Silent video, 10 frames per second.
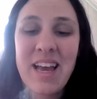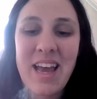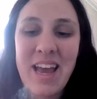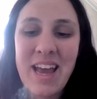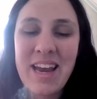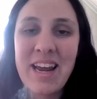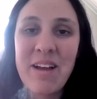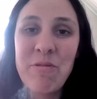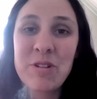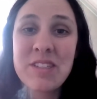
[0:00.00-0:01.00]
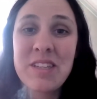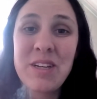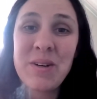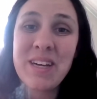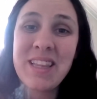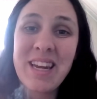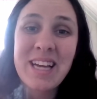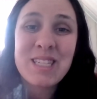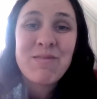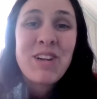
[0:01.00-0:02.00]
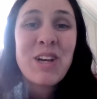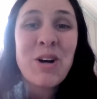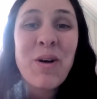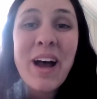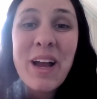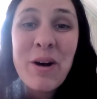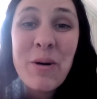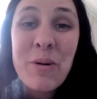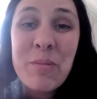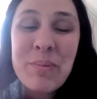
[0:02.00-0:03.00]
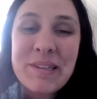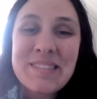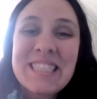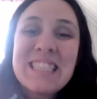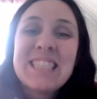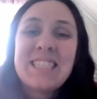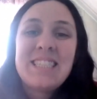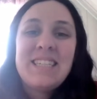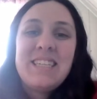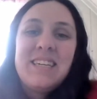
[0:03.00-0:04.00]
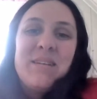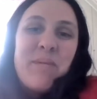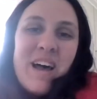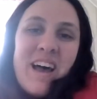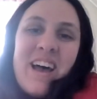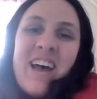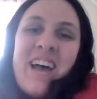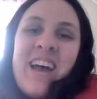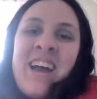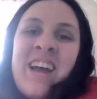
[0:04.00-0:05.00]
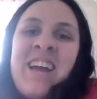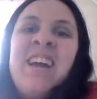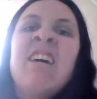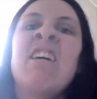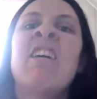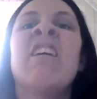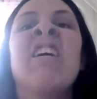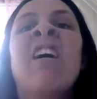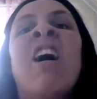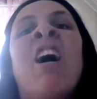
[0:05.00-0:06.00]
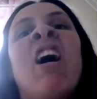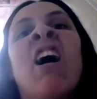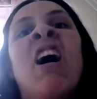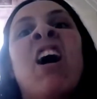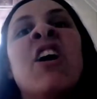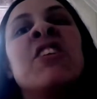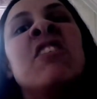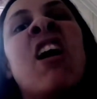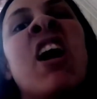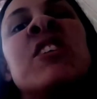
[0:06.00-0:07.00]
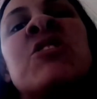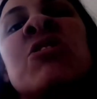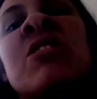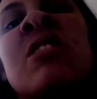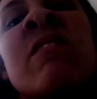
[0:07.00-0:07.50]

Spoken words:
And I will see you in the next video, I hope. Bye! Nostrils of